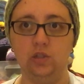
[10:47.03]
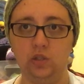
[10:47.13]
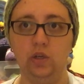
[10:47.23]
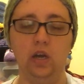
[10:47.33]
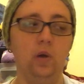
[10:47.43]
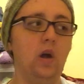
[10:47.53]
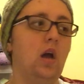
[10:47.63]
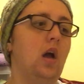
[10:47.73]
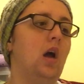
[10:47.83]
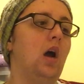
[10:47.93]
Studio.
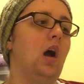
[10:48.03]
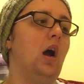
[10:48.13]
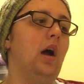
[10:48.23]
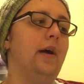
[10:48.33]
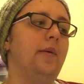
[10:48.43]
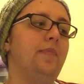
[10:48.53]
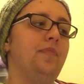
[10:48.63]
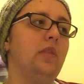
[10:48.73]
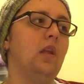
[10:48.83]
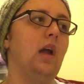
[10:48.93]

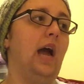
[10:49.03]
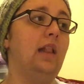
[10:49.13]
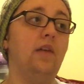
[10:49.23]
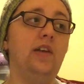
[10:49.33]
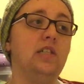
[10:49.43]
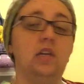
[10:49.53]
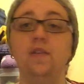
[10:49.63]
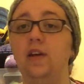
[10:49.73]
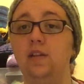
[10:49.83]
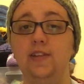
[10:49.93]
I love their
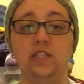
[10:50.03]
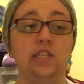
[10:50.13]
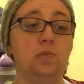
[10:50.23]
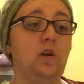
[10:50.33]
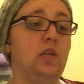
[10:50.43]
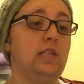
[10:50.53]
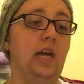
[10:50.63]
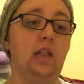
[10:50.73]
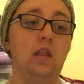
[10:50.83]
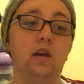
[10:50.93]
stuff. I love their stitch markers.
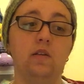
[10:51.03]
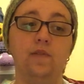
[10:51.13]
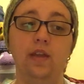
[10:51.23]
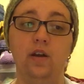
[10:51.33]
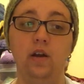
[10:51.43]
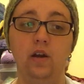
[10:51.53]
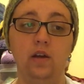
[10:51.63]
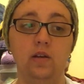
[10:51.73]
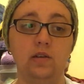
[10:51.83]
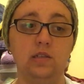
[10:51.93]
I love their
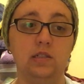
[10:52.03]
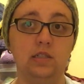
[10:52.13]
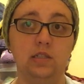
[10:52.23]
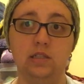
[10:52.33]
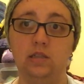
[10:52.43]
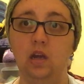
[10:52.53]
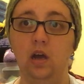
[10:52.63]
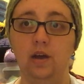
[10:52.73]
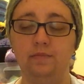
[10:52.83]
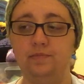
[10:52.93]

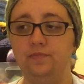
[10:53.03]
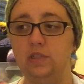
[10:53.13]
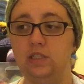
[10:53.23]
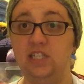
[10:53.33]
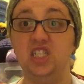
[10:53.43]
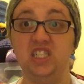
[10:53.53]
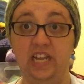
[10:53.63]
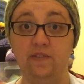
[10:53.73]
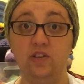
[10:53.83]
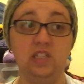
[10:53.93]
stitch
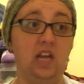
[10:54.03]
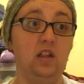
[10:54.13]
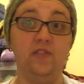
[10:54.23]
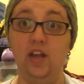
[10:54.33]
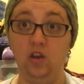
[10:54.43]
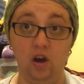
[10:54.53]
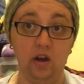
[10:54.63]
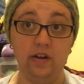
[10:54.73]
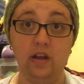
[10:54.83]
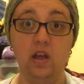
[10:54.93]
savers. I love their
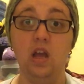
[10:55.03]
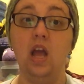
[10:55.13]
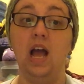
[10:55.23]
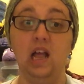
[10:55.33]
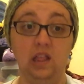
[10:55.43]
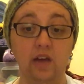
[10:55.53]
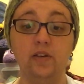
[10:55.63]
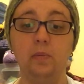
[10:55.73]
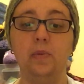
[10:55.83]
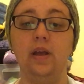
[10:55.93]
yarn. I love
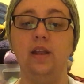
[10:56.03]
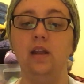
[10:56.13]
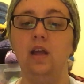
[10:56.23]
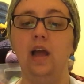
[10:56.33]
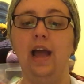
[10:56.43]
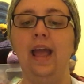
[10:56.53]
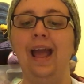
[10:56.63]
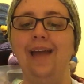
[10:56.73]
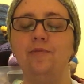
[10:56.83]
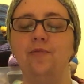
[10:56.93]
them, but
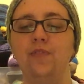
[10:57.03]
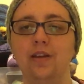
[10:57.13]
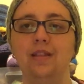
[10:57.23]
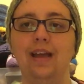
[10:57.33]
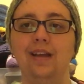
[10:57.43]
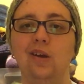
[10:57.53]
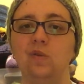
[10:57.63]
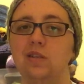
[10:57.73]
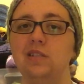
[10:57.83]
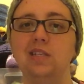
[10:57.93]
I felt that
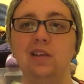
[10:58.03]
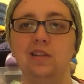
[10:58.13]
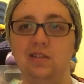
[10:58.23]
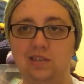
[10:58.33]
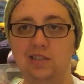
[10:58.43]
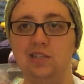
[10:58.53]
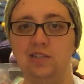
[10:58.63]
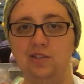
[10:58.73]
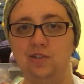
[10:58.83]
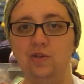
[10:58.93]
going to
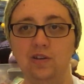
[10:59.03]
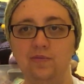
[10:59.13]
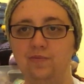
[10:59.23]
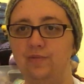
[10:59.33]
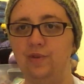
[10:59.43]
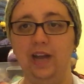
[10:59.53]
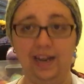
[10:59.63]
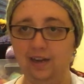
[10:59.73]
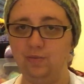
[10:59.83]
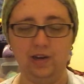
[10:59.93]
Stitches
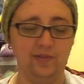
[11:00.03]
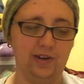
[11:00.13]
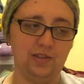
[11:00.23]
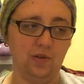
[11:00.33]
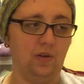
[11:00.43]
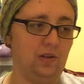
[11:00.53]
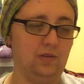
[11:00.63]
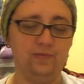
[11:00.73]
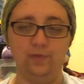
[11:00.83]
United, whatever it's called,